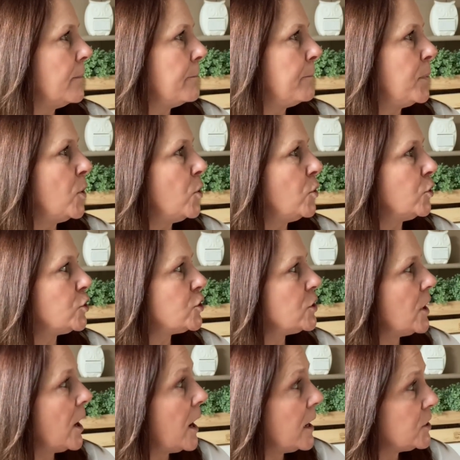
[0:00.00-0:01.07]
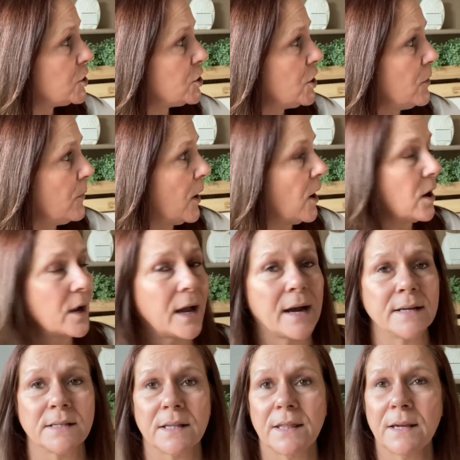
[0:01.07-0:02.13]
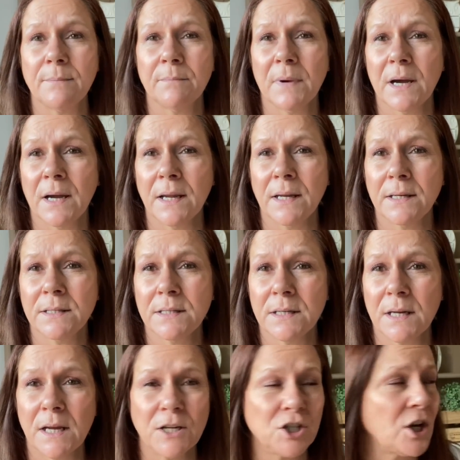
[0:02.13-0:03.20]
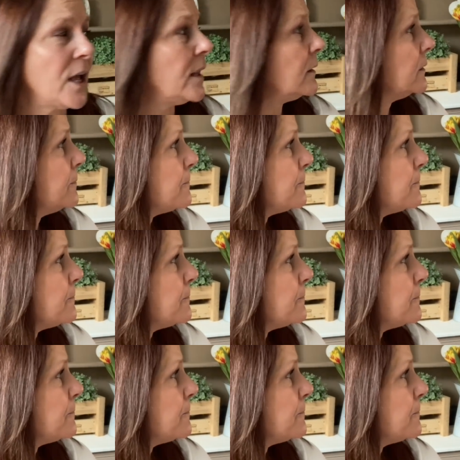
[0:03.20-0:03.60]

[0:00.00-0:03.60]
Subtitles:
bought, do you know what, guys, I think my DHL,